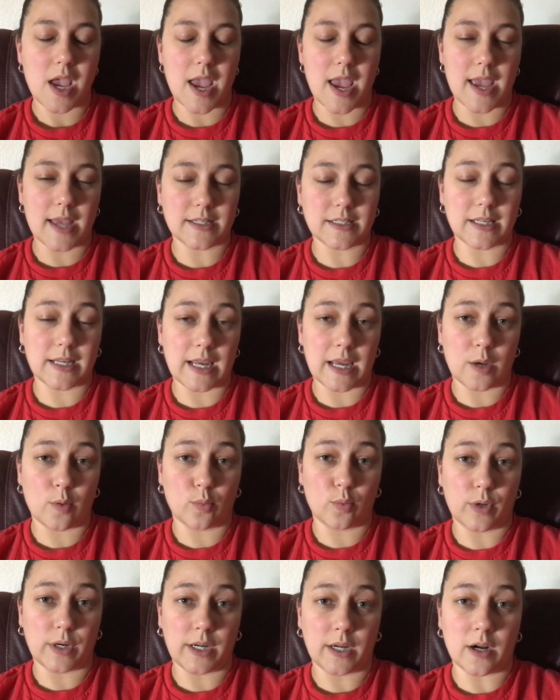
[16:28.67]
and today
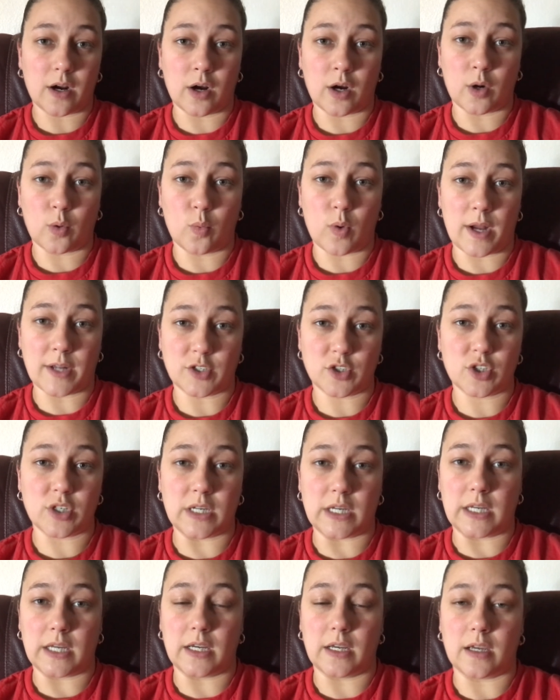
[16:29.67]
we are
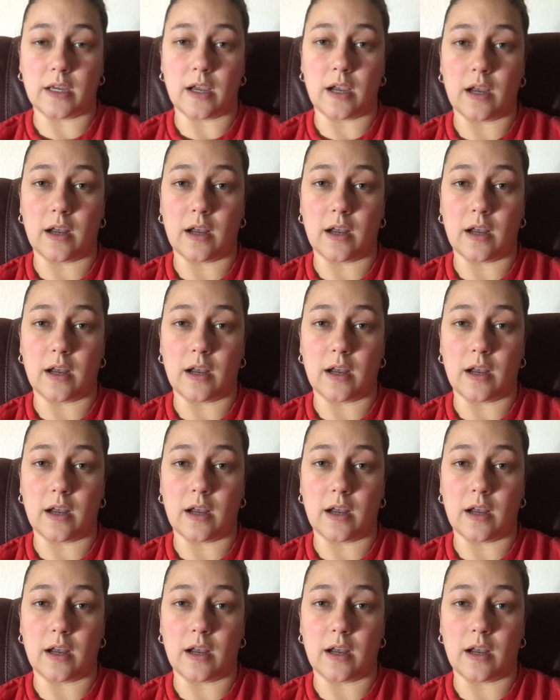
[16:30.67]
watching